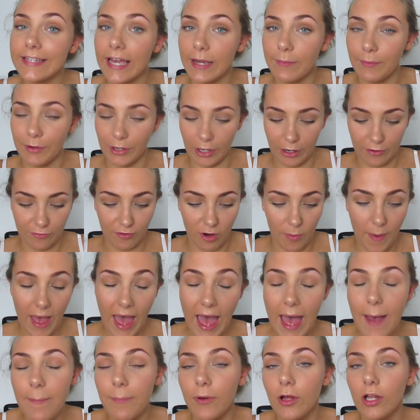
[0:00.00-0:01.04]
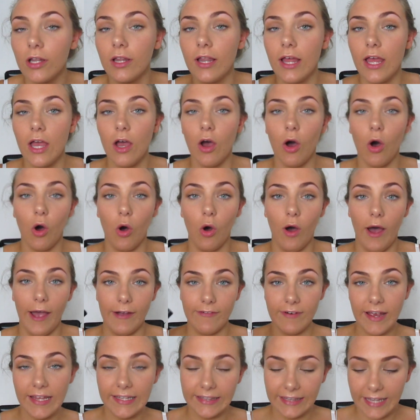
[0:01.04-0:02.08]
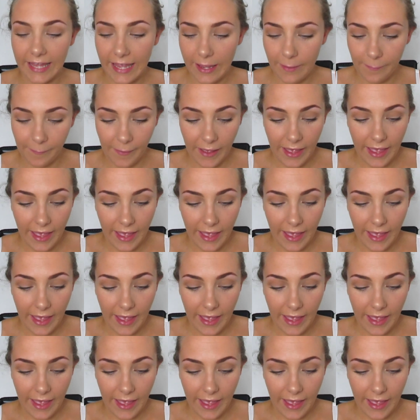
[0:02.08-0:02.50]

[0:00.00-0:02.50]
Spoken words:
I will go for a purple or a red lip.